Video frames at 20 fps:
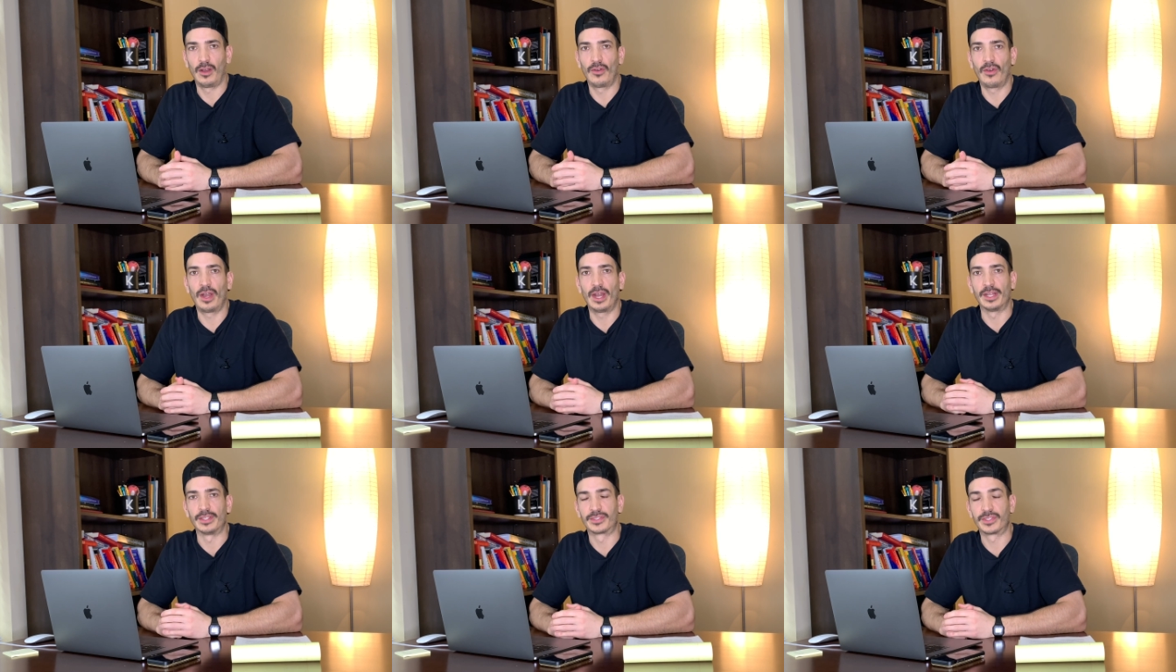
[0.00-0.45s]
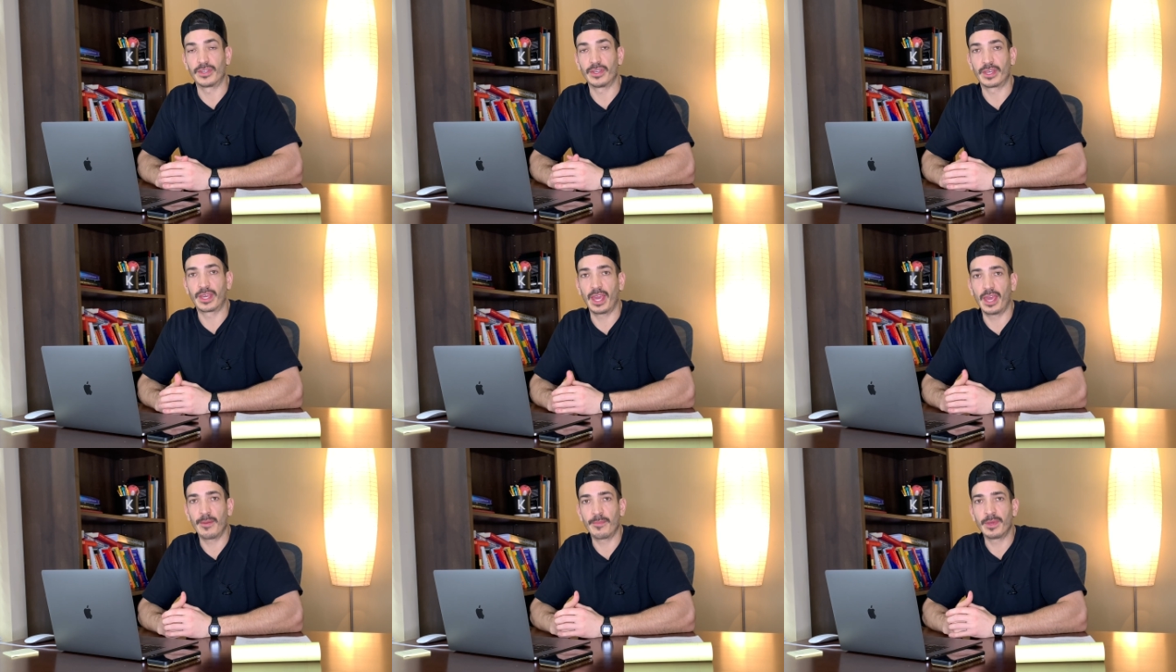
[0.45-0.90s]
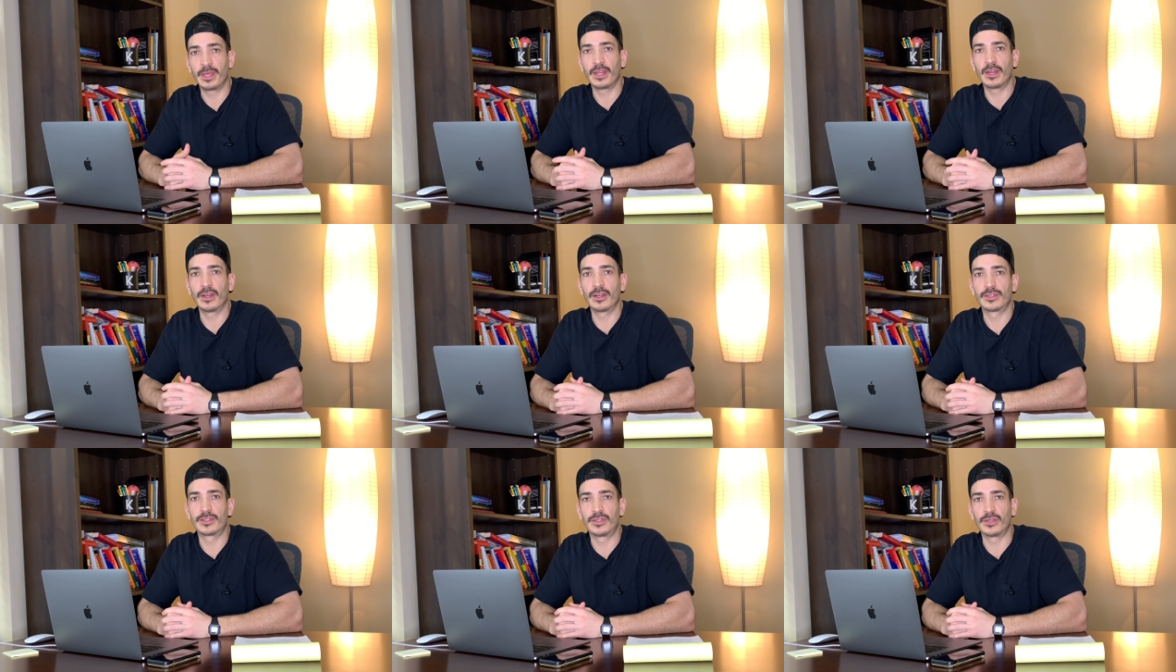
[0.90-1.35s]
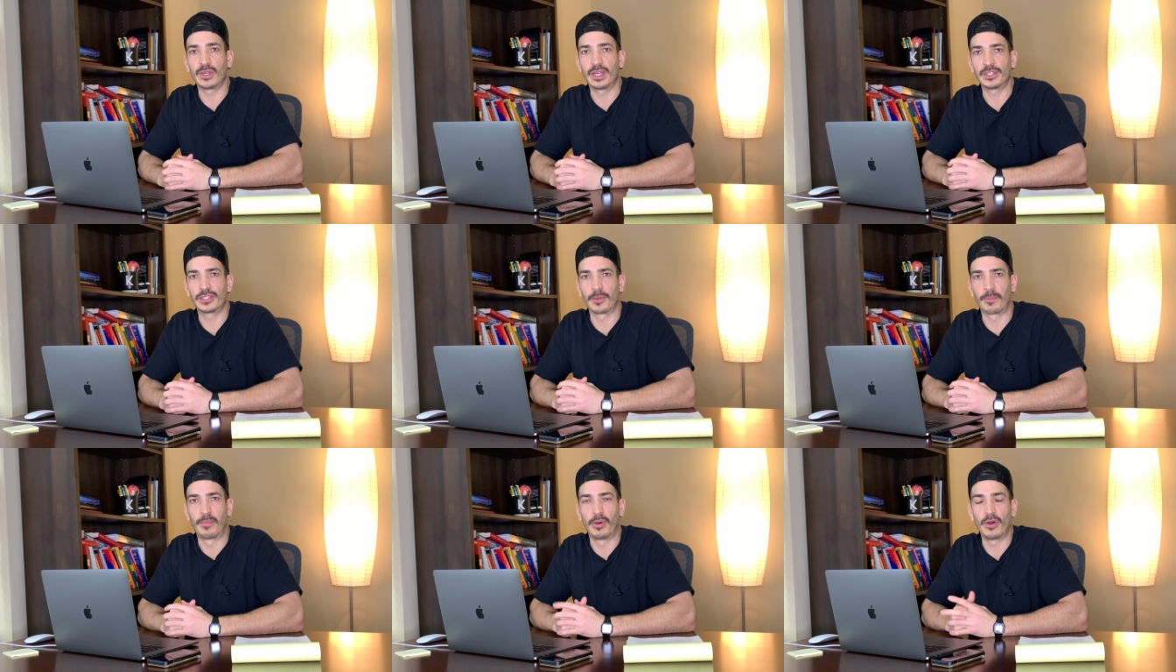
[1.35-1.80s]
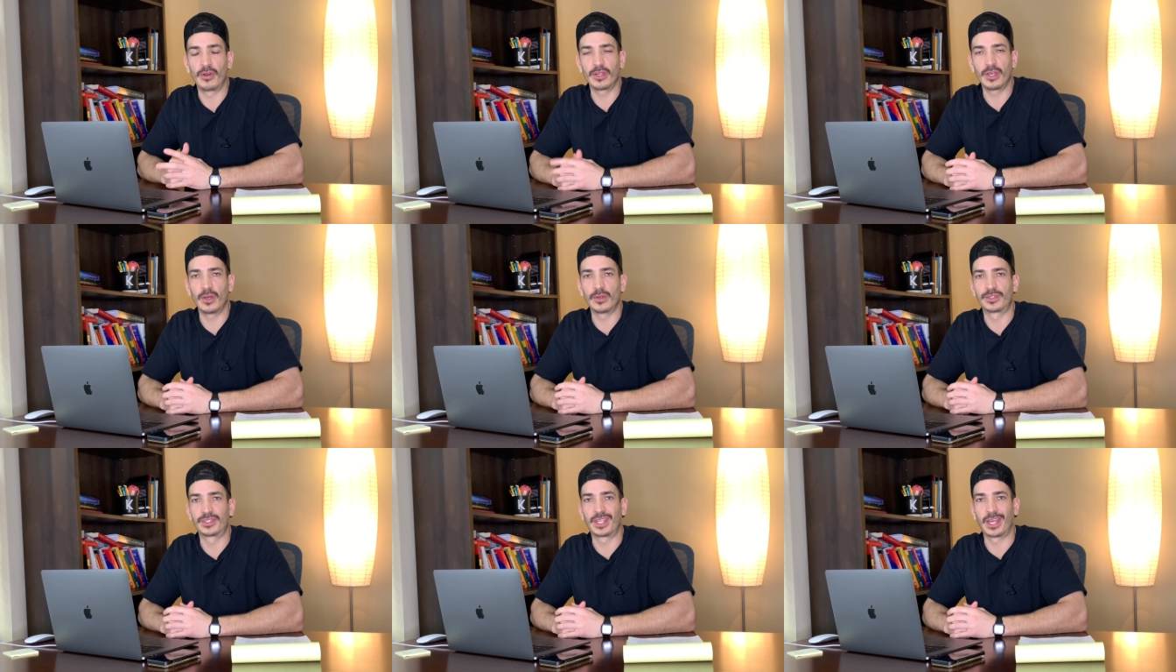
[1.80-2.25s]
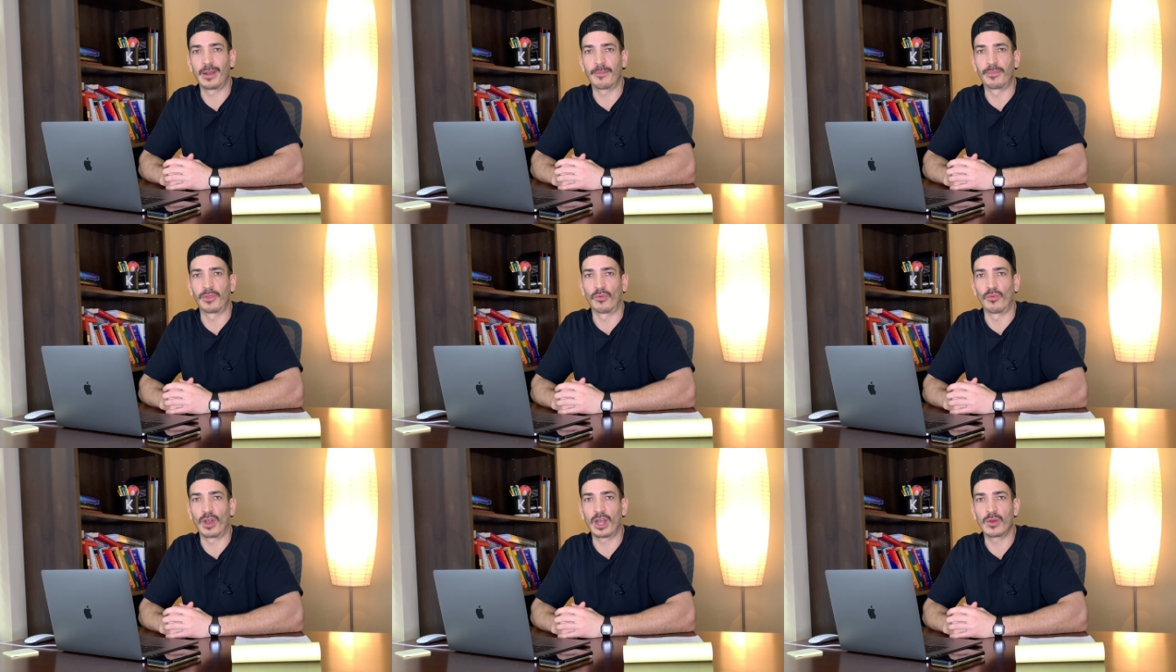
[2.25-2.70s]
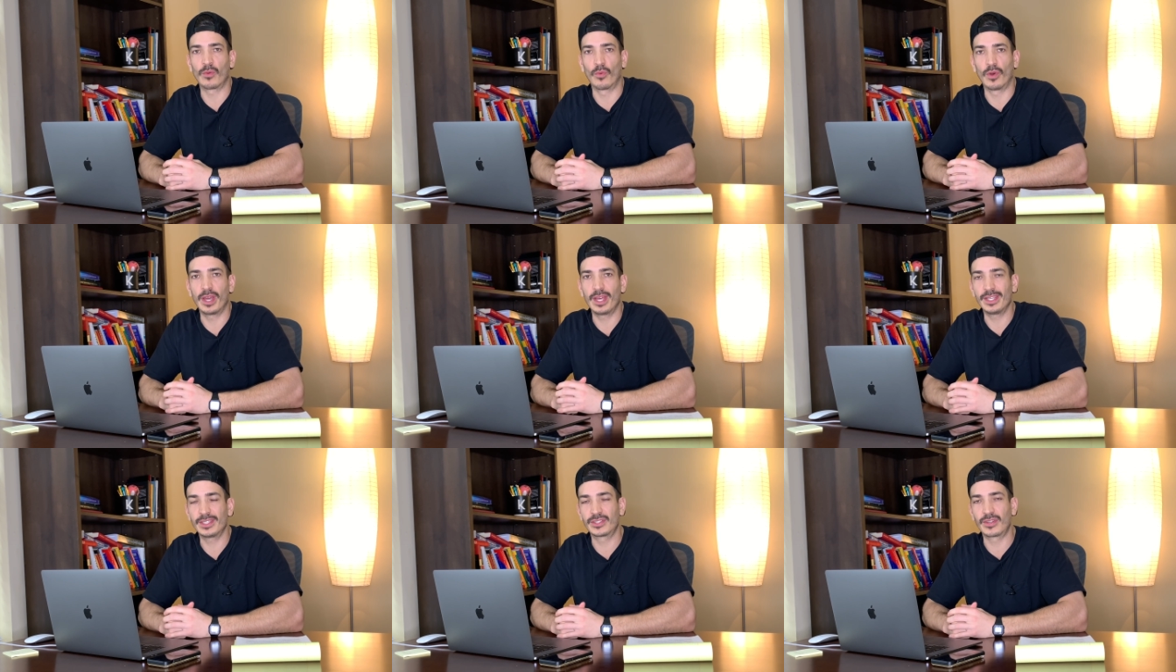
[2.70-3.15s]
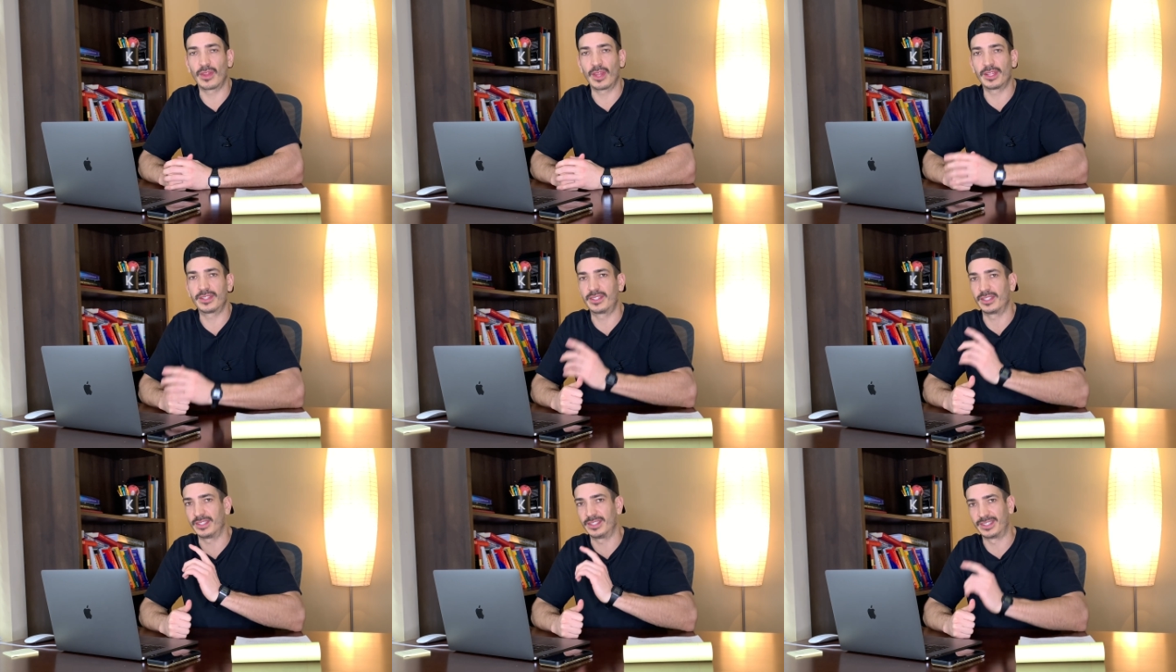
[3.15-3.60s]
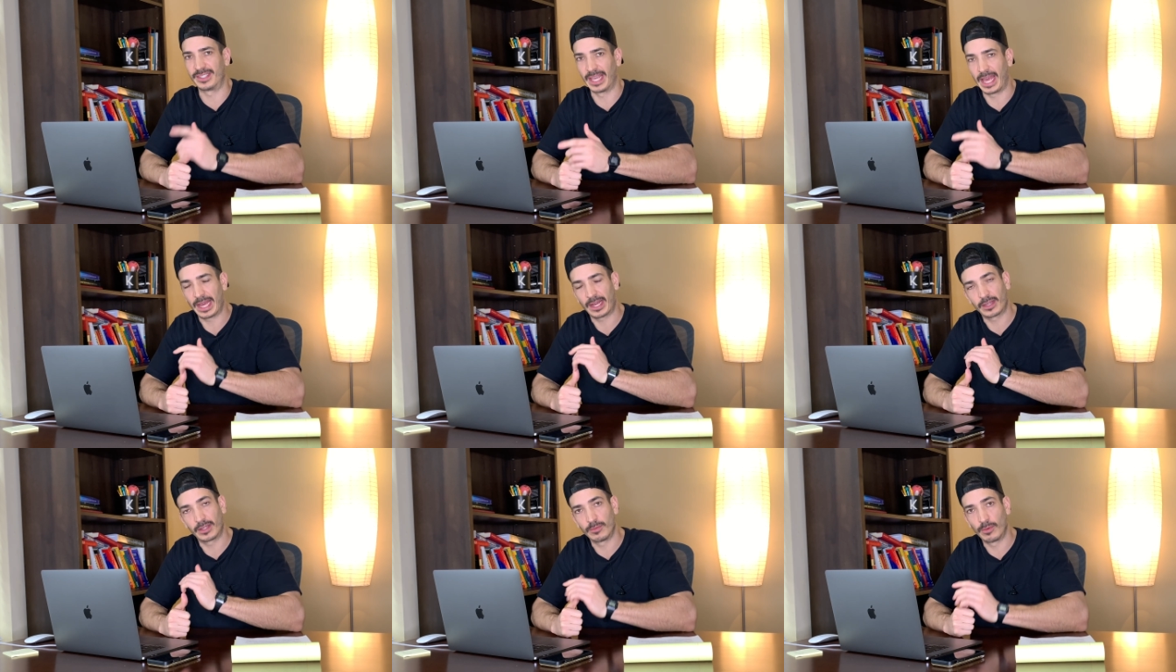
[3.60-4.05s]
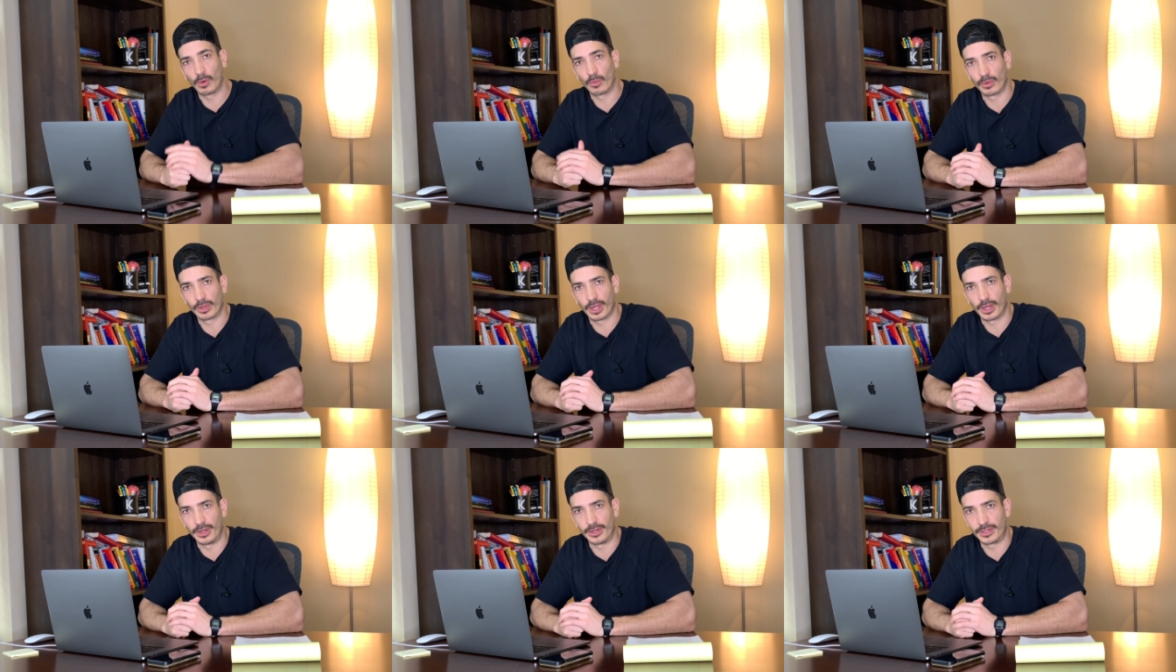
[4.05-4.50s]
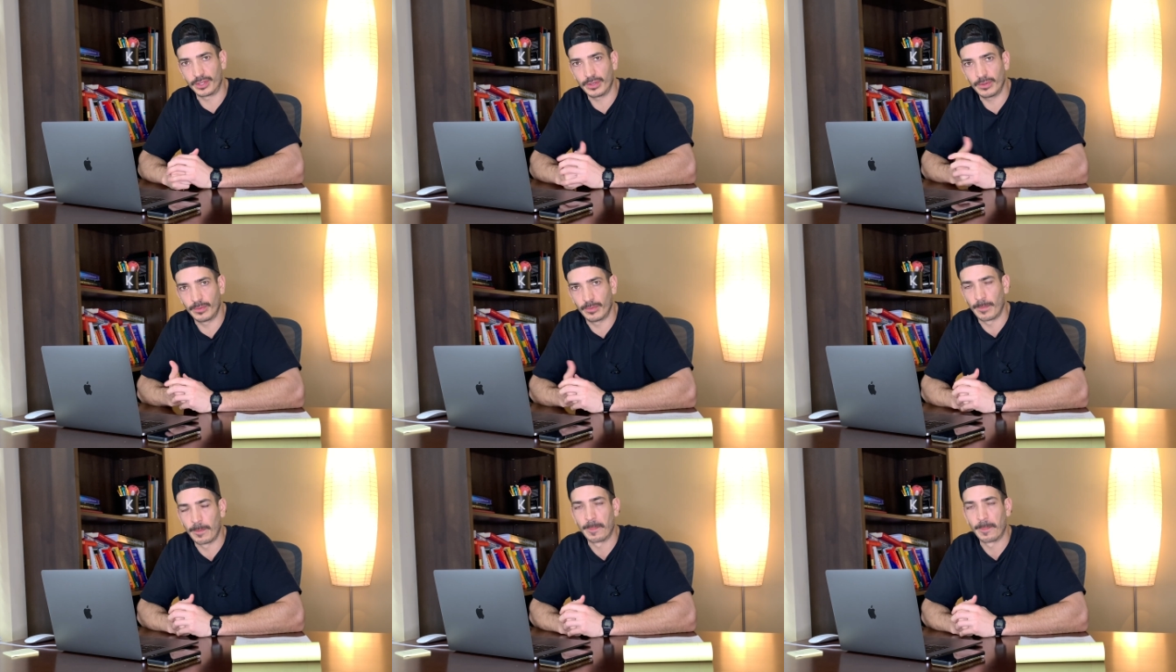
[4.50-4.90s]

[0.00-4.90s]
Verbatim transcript: right, so you came here to get your podio set up the right way, so that's exactly what we're gonna do.